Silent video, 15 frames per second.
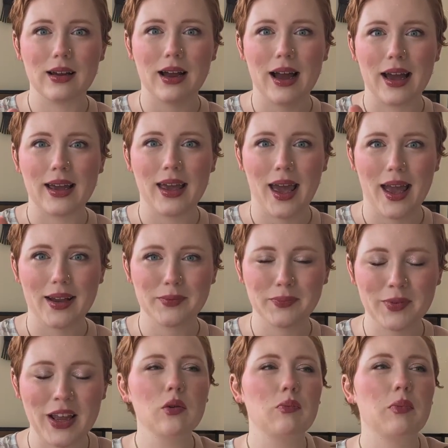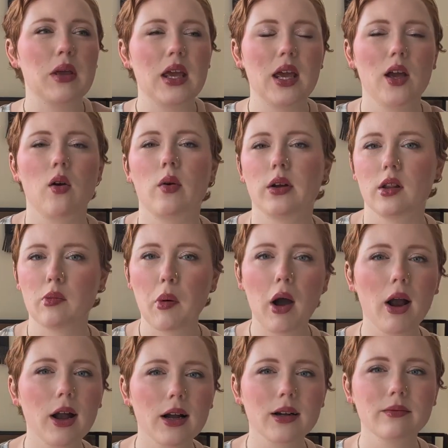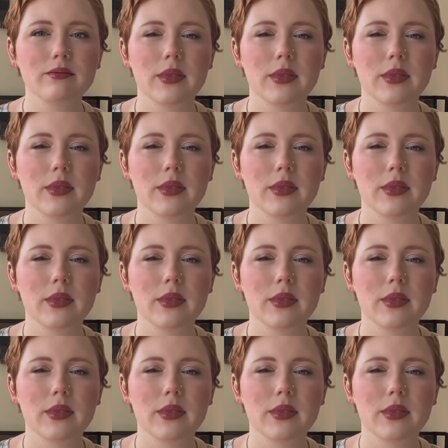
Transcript: I can. It could be going to the park.